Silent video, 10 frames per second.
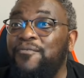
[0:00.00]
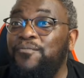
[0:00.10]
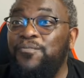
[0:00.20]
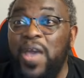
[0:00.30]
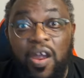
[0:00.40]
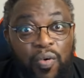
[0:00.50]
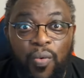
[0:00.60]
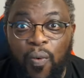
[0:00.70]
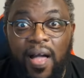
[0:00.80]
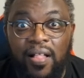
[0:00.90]
very
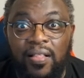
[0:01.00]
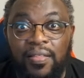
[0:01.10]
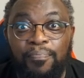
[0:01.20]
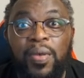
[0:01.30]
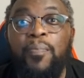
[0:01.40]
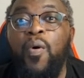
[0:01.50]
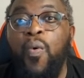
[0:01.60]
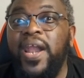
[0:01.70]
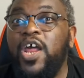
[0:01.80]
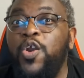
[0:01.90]
well, people
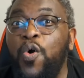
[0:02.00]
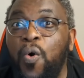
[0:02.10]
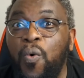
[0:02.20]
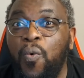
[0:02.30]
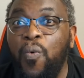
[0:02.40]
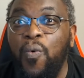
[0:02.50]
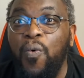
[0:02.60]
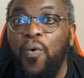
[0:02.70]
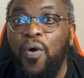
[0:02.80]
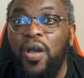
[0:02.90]
want to know
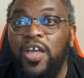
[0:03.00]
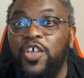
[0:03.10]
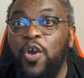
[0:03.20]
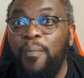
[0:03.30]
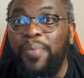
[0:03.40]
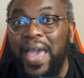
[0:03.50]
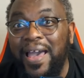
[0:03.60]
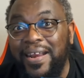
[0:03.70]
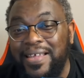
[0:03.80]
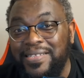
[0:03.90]
your
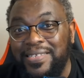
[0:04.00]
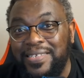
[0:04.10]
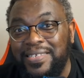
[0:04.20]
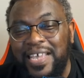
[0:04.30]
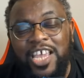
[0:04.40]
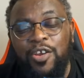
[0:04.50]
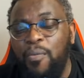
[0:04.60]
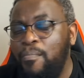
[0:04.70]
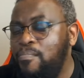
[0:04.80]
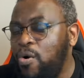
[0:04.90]
parents in
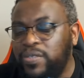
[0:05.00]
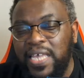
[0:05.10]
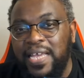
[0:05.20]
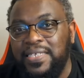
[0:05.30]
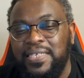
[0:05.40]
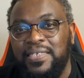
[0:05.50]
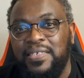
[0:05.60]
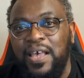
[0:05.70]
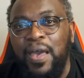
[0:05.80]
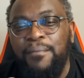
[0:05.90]
most cases
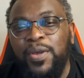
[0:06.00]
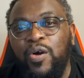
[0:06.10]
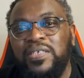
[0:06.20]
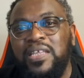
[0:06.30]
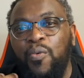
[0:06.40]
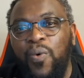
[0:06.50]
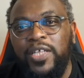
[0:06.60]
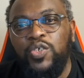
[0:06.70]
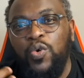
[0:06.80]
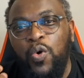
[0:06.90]
because they
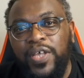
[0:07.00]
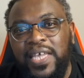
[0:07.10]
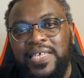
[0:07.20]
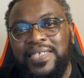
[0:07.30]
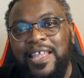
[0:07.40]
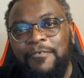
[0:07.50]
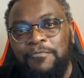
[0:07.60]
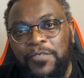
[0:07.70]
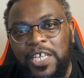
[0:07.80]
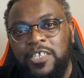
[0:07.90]
want to go kiss their
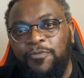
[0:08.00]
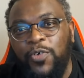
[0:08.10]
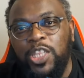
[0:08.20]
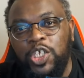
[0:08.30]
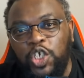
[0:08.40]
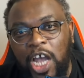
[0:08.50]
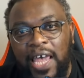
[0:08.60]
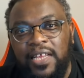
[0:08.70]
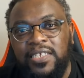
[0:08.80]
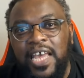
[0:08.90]
feet for the
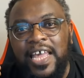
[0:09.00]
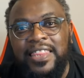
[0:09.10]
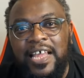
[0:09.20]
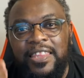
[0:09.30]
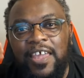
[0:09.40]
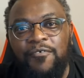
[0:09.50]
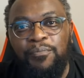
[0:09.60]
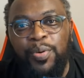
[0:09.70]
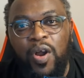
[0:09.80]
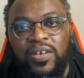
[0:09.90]
child that they've
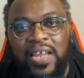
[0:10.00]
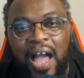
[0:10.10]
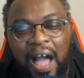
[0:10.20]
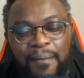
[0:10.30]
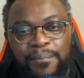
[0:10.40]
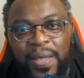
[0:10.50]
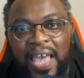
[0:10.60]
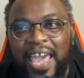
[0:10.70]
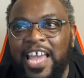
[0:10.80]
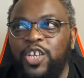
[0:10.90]
brought up
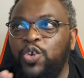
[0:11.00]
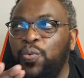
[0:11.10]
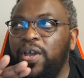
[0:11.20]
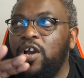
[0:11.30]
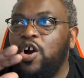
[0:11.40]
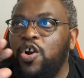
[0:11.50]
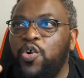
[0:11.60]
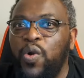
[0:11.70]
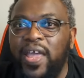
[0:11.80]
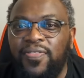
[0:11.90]
and doing
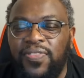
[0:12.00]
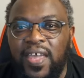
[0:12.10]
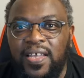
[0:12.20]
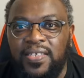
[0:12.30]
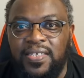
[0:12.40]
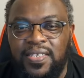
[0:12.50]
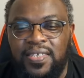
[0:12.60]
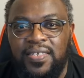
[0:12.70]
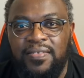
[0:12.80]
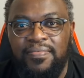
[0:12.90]
great things.